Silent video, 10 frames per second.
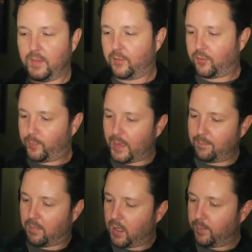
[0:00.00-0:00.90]
This is
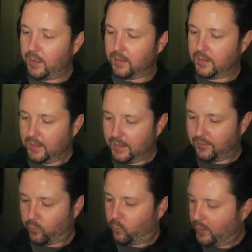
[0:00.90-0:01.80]
by Marmot.
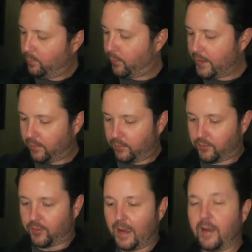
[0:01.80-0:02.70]
It's a windbreaker
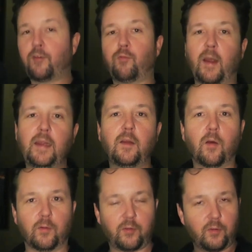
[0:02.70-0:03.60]
slash
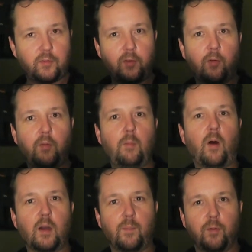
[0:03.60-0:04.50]
raincoat, so it's totally
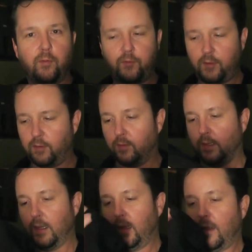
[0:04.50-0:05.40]
waterproof too.
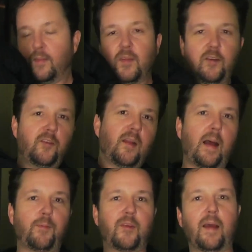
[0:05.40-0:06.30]
This
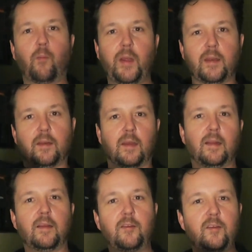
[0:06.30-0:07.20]
stops that wind,
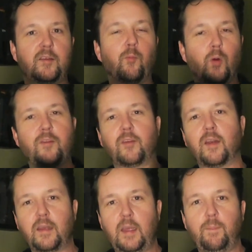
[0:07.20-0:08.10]
and this is what's
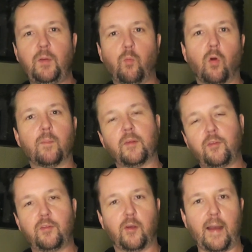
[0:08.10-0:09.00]
going to keep you warm.
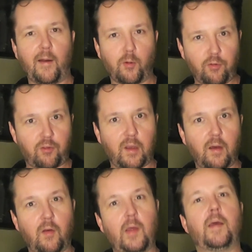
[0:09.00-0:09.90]
This is your outer
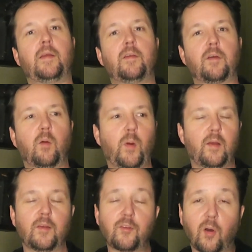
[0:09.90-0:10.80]
shell. You're going to
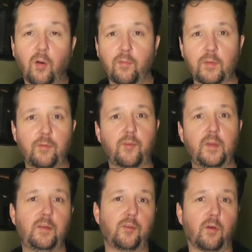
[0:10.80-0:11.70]
wear this over the
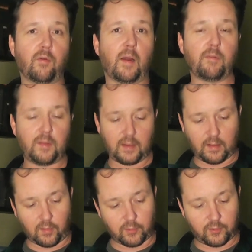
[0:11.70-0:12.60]
fleece, over everything
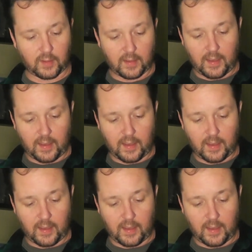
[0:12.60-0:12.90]
else.